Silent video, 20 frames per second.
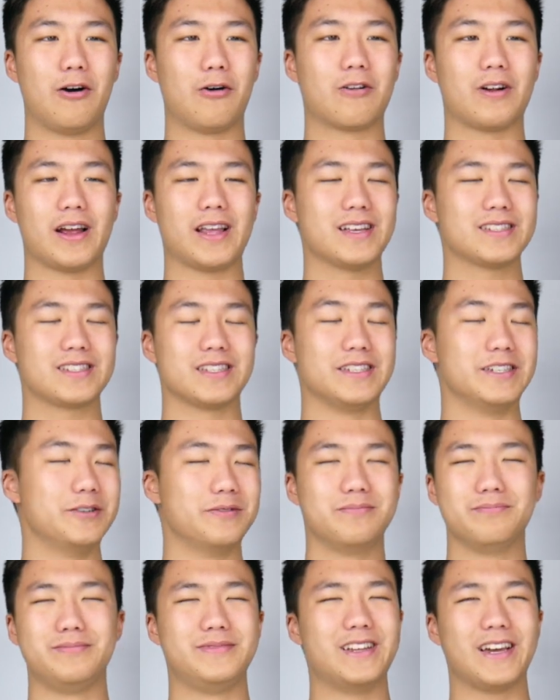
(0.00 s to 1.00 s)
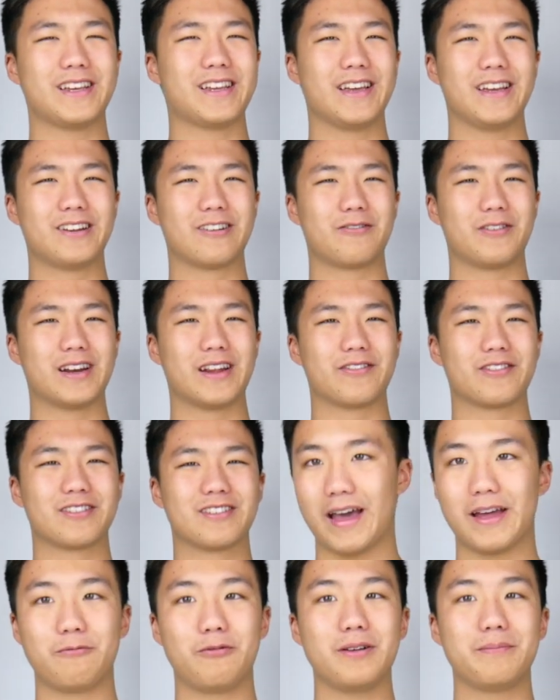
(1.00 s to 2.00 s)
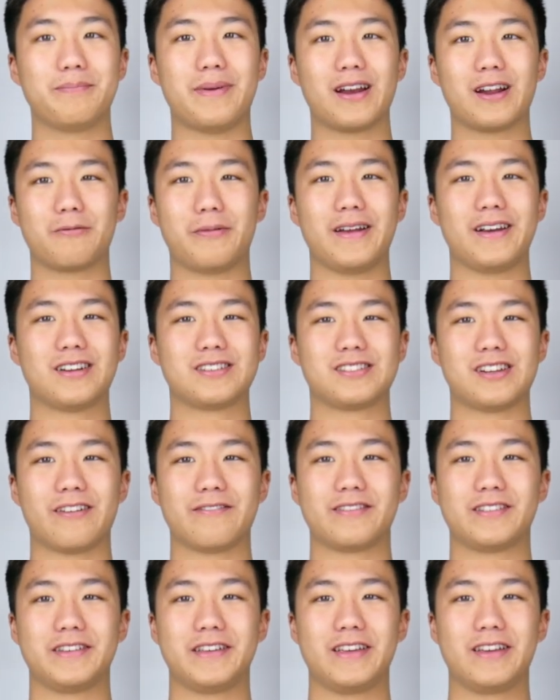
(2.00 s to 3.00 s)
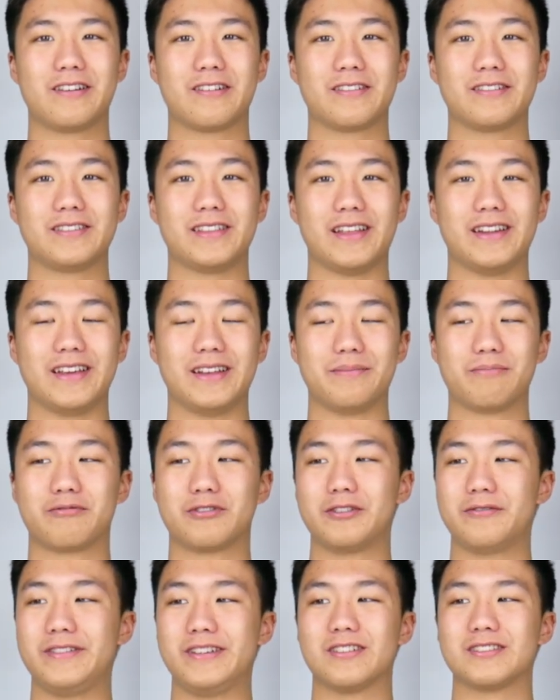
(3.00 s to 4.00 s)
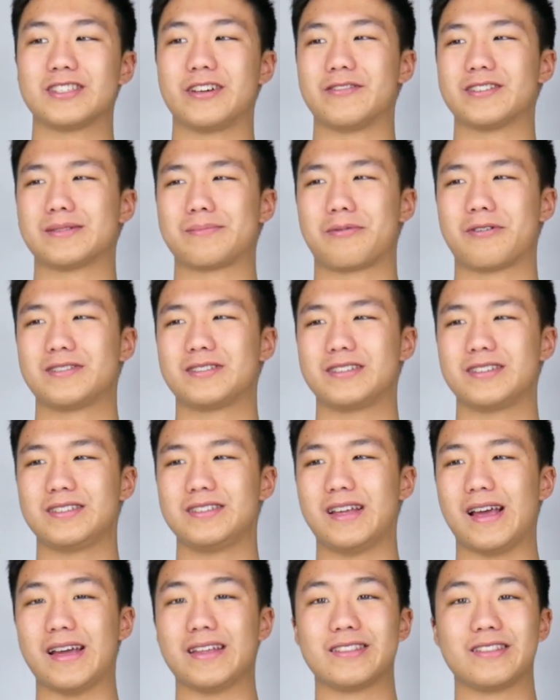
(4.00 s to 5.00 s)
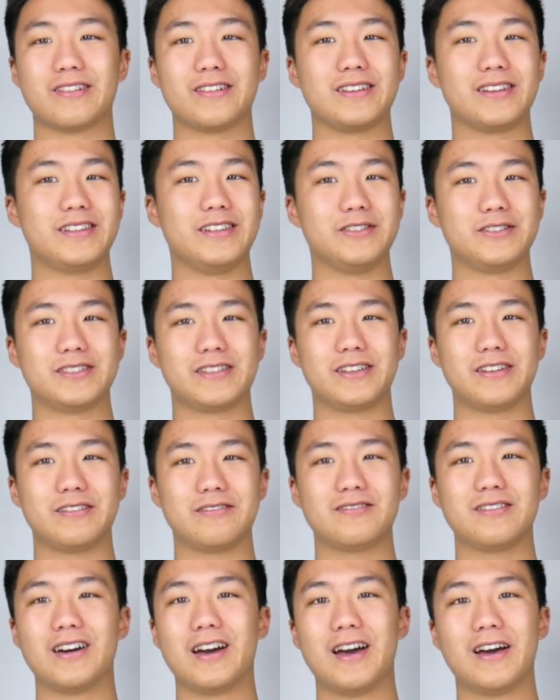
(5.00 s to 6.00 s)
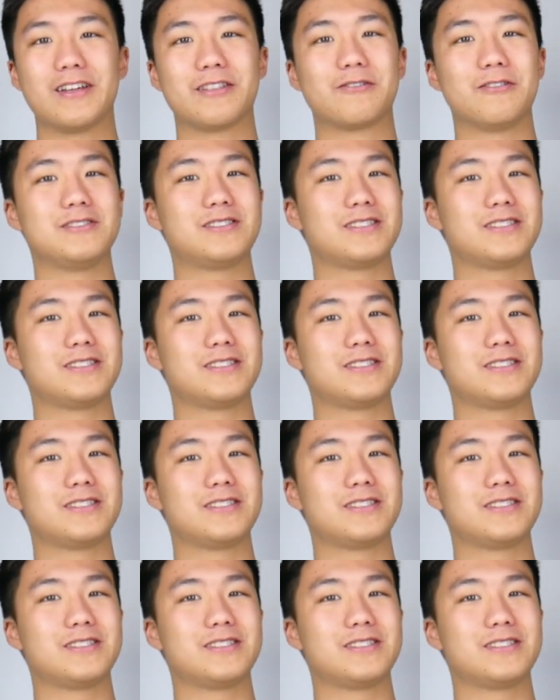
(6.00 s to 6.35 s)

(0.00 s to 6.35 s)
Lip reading: or I guess a new decade or whatever. And what better way to start off the year than improving yourself as a person and learning a new skill through